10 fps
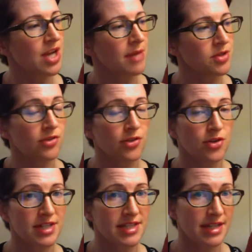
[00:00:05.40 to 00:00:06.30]

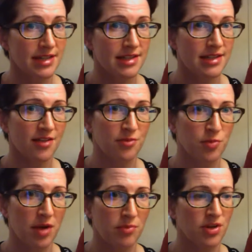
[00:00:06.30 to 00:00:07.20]
36 of Pride
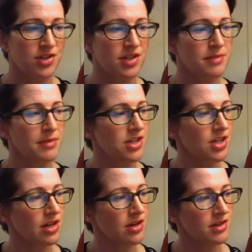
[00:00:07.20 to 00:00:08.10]
and Prejudice by Jane
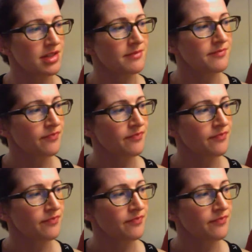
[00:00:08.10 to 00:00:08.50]
Austen,